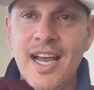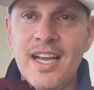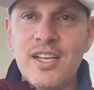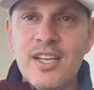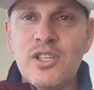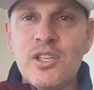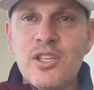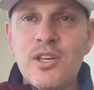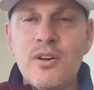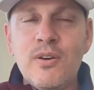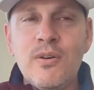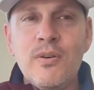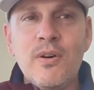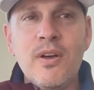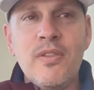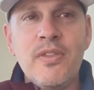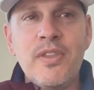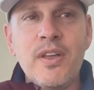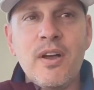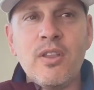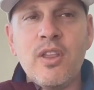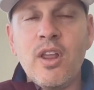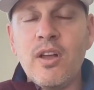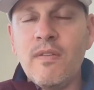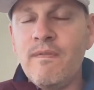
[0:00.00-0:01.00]
And
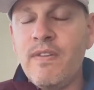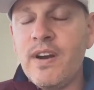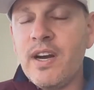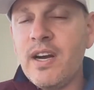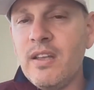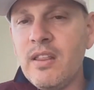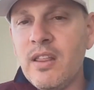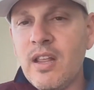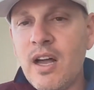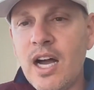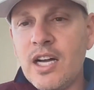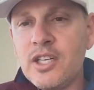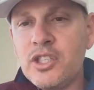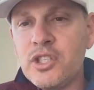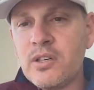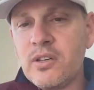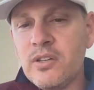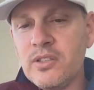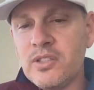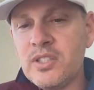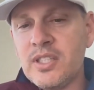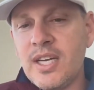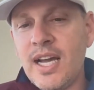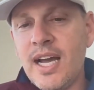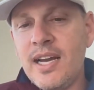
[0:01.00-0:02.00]
so the very
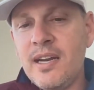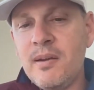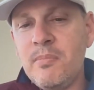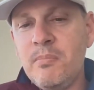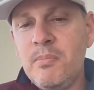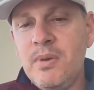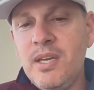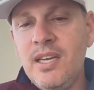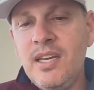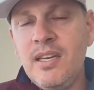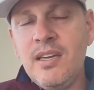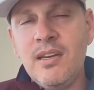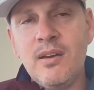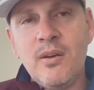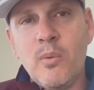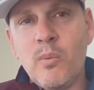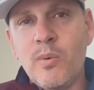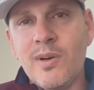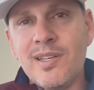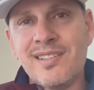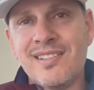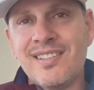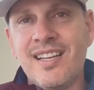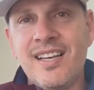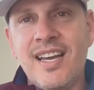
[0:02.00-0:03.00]
logical side of me
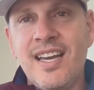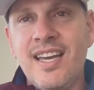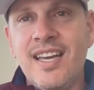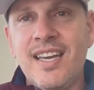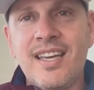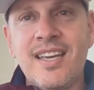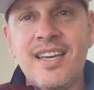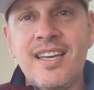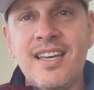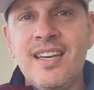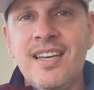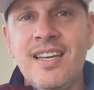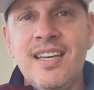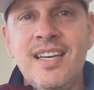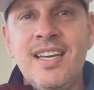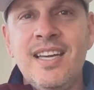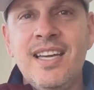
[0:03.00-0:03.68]
was like,